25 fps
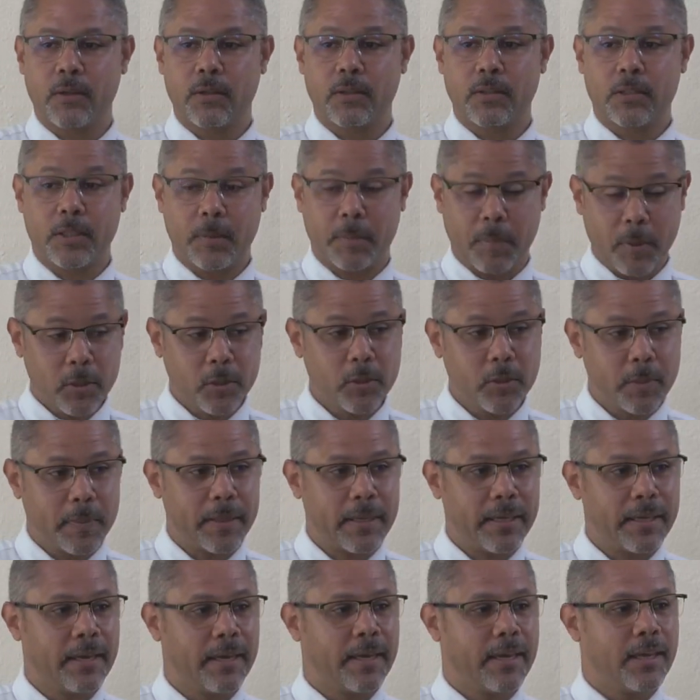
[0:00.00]
supposed to
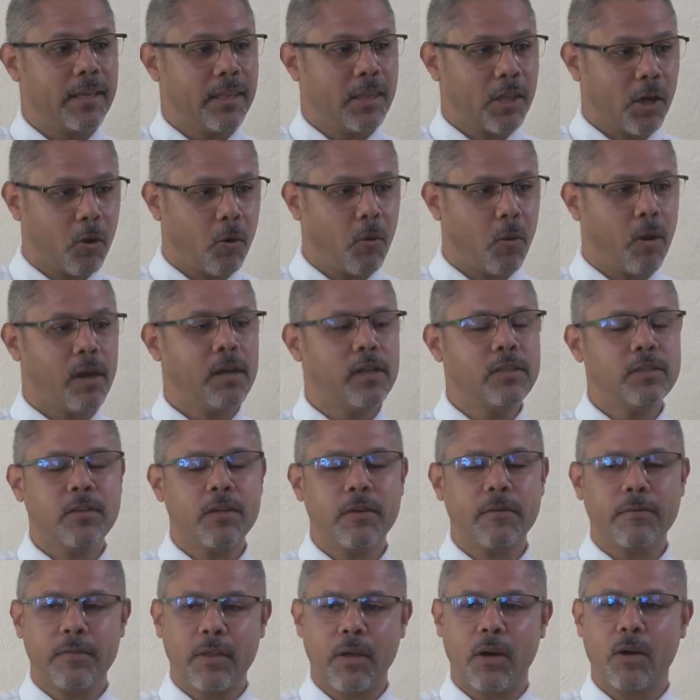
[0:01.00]
be the quality
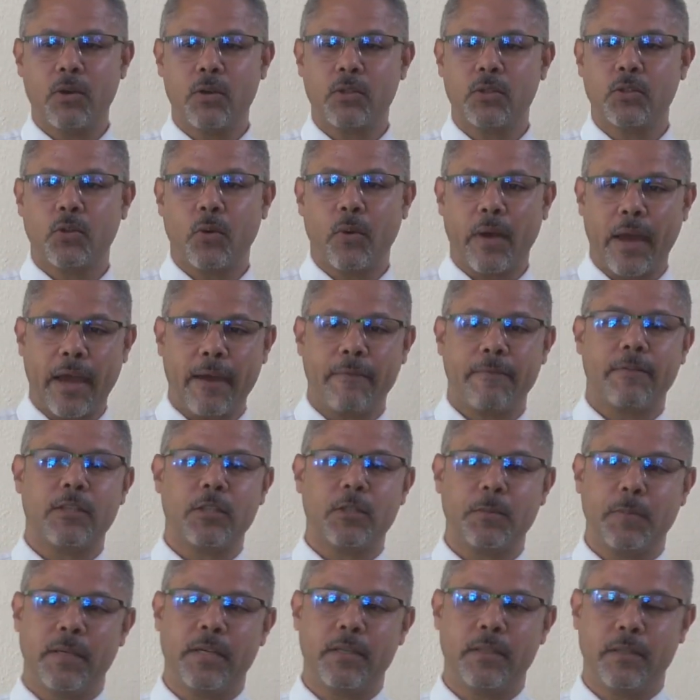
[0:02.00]
of those who have the
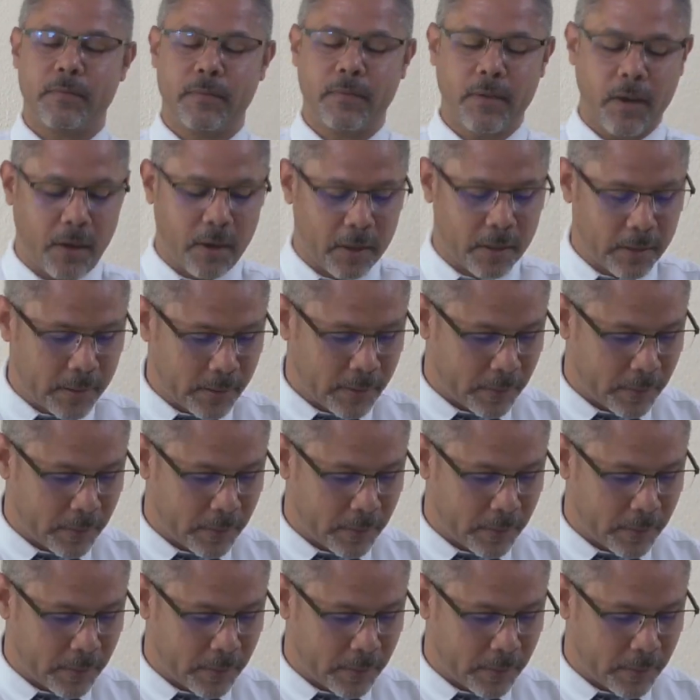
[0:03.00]
Spirit of God.